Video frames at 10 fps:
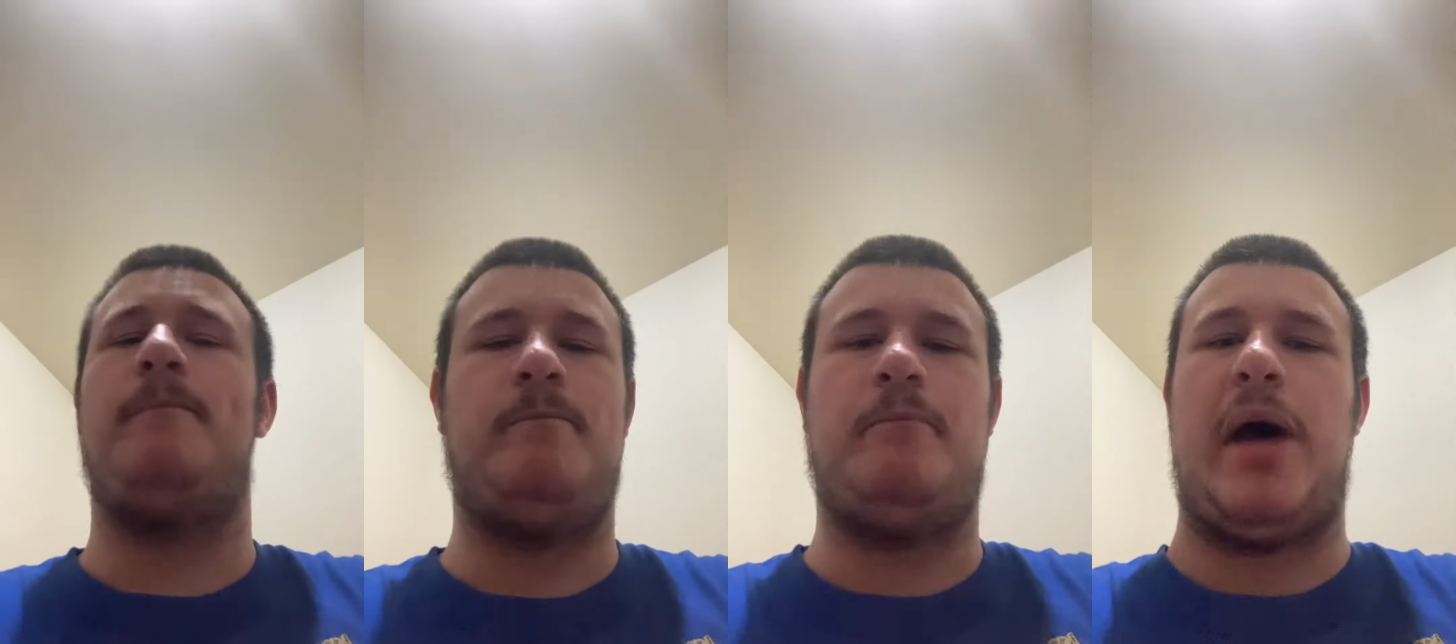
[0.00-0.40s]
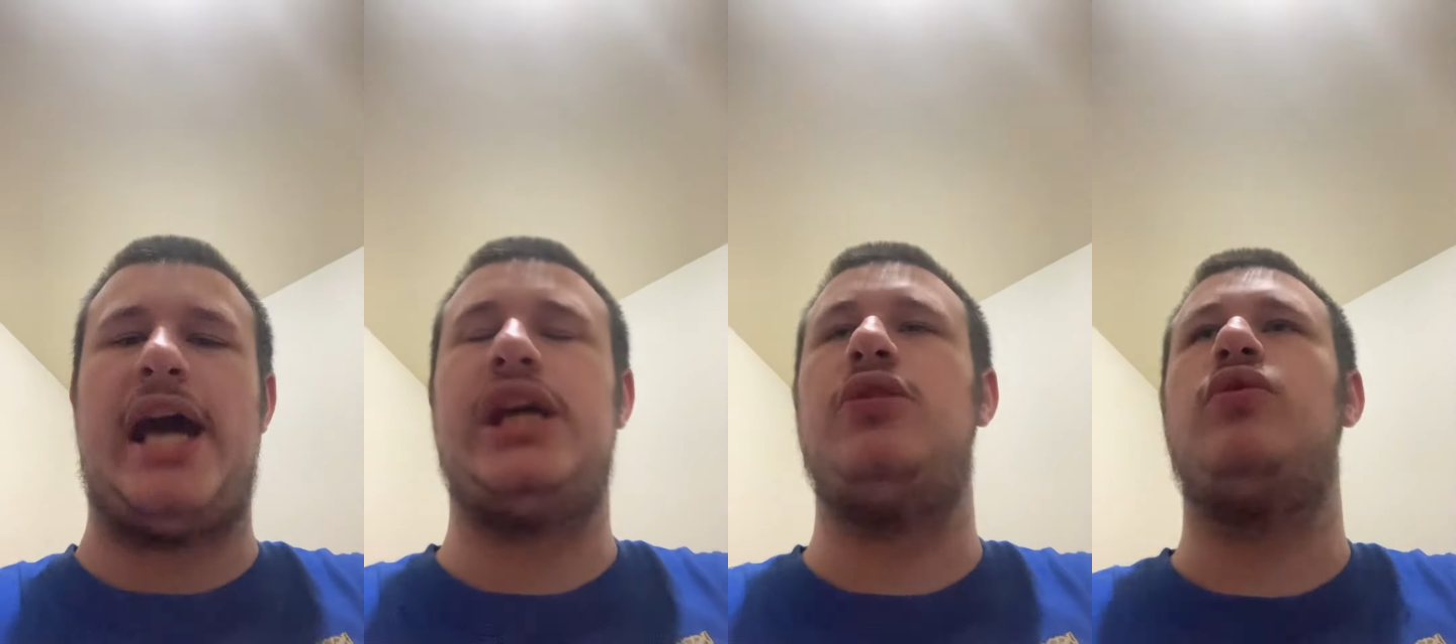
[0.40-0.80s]

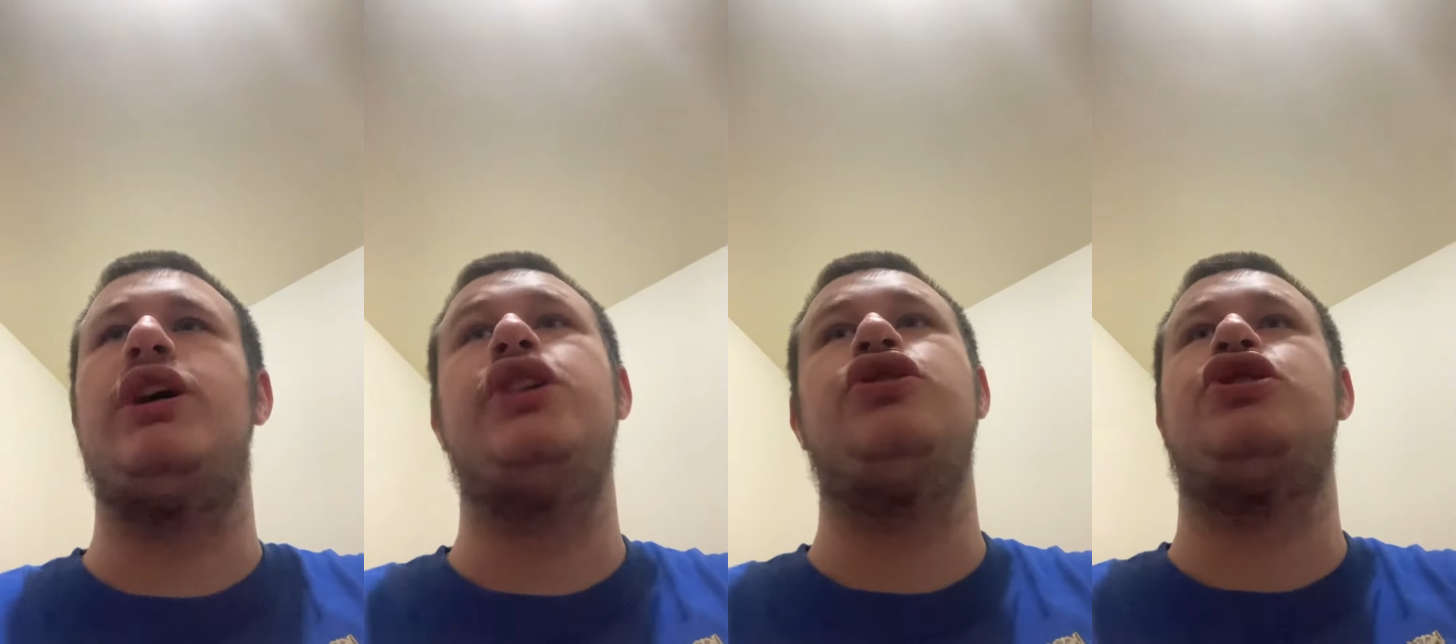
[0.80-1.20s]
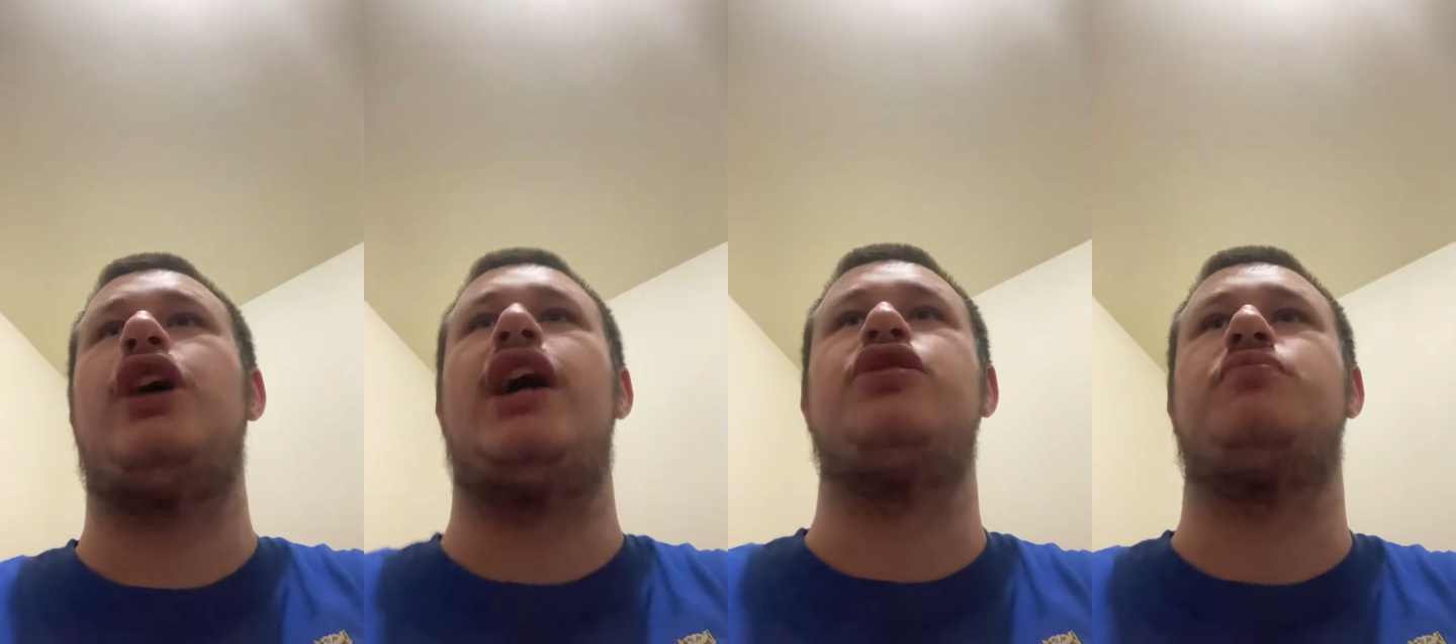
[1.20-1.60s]
Becky Lynch
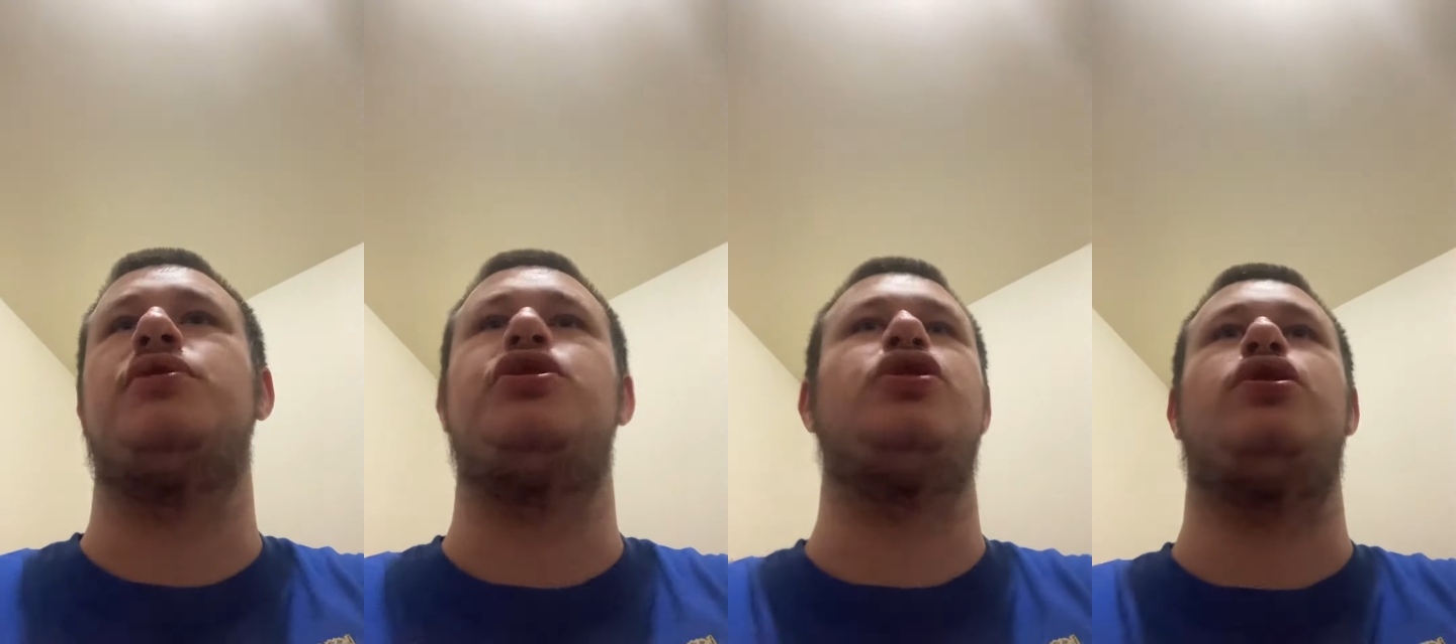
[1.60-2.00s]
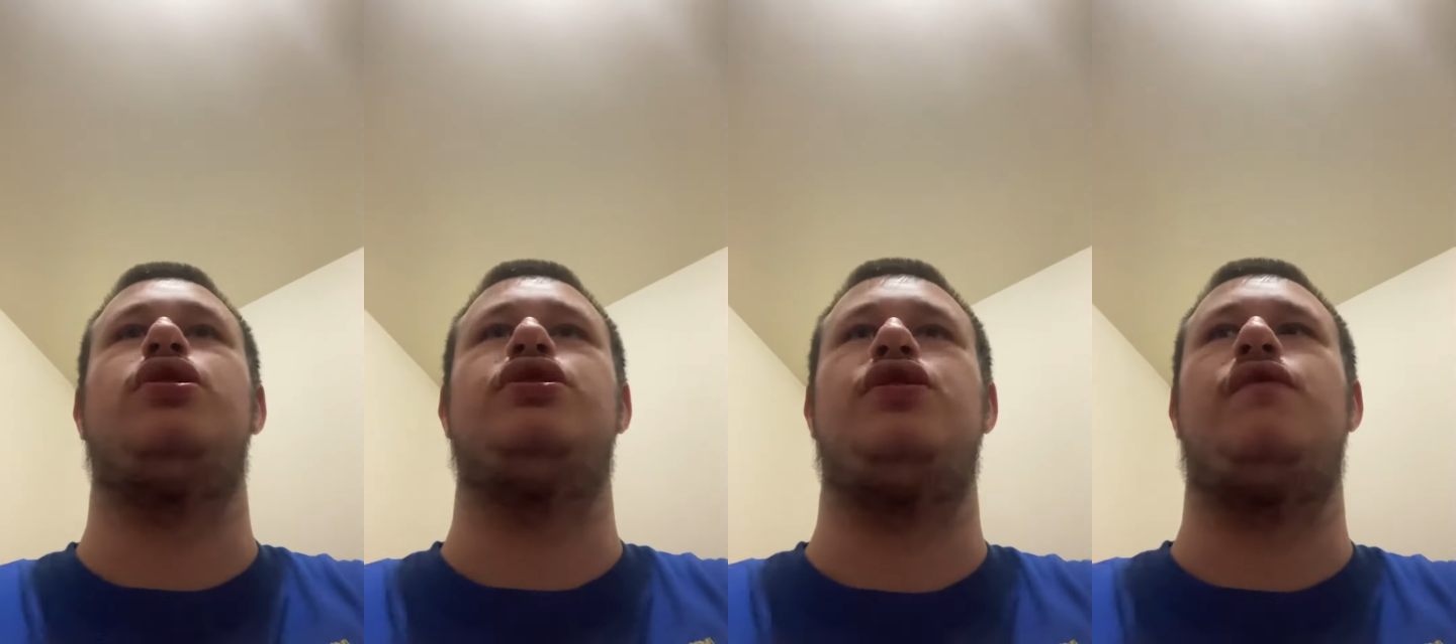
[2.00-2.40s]
has
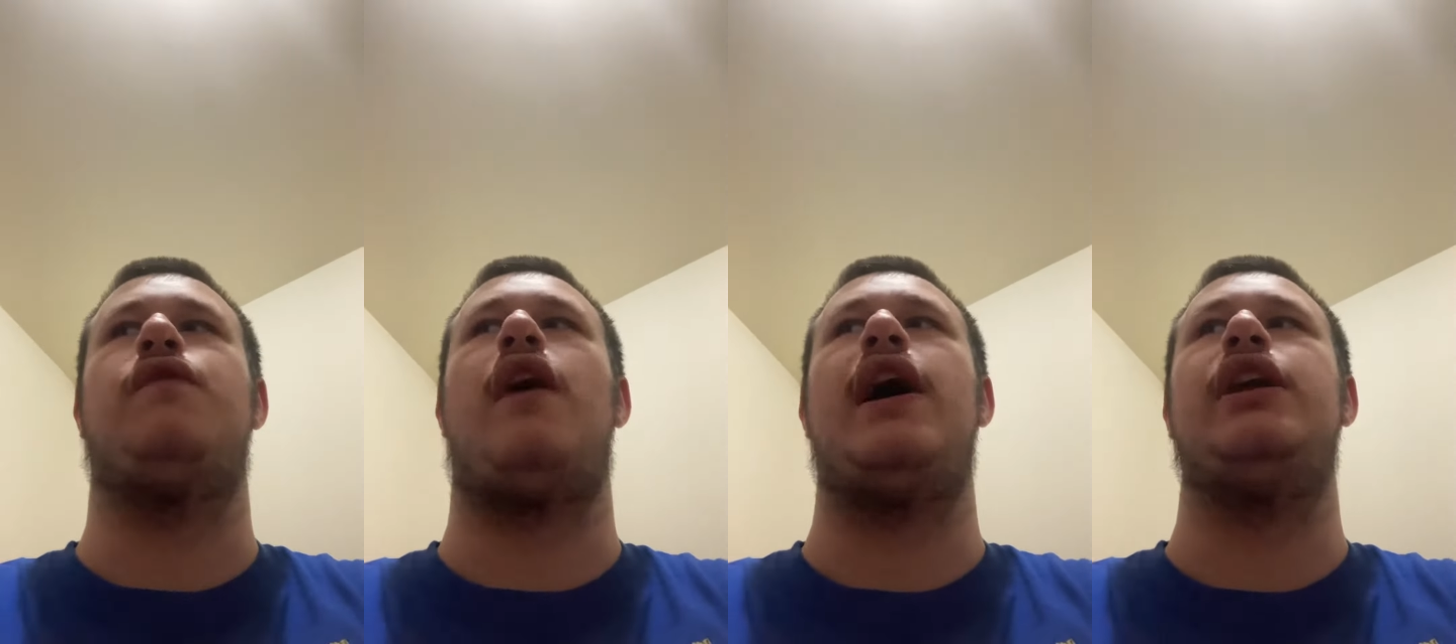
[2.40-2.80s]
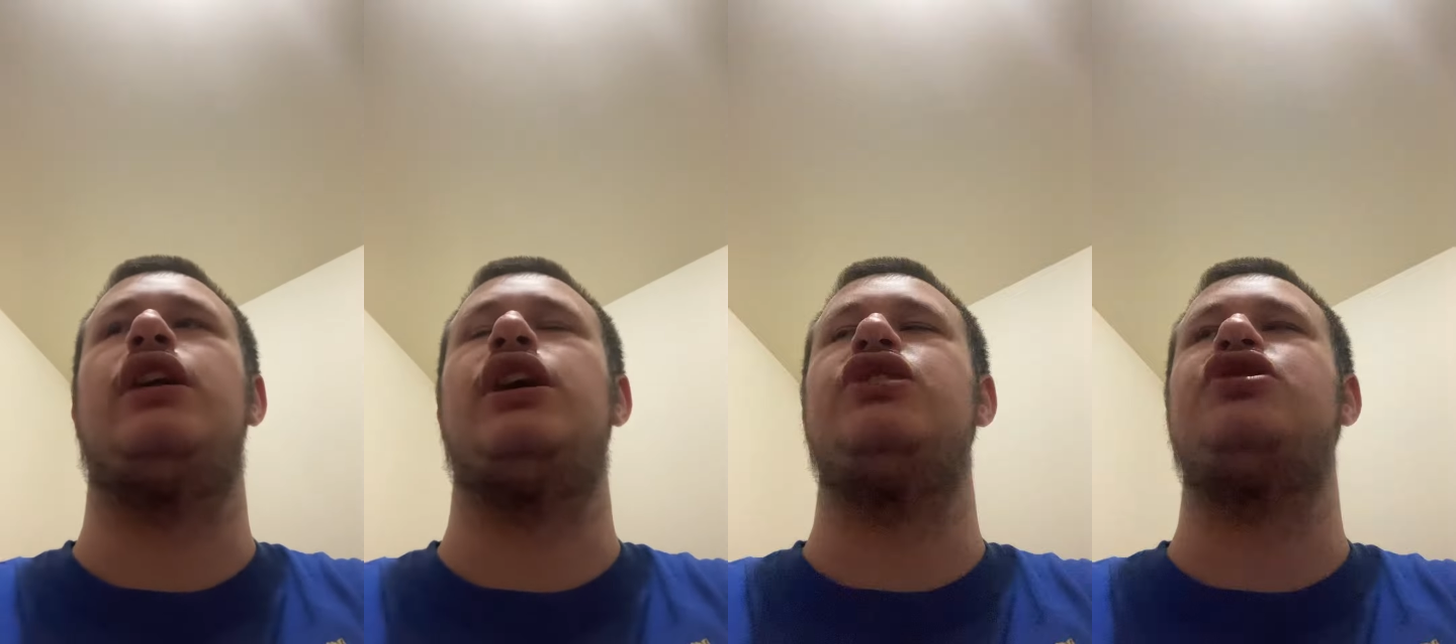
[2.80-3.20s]
returned to Friday Night